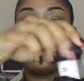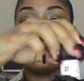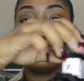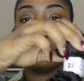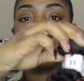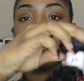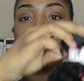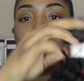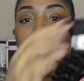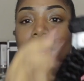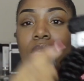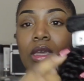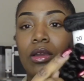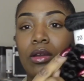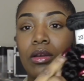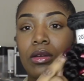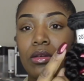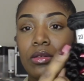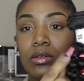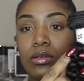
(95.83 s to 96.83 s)
Also
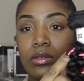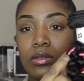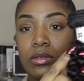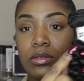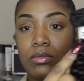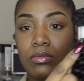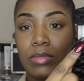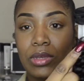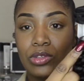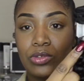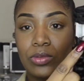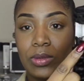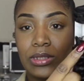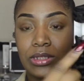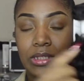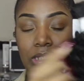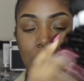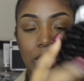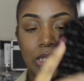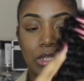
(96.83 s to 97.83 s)
here, my
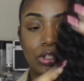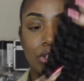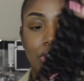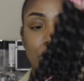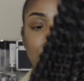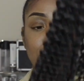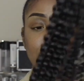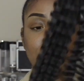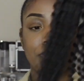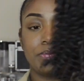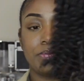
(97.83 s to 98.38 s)
20-inch,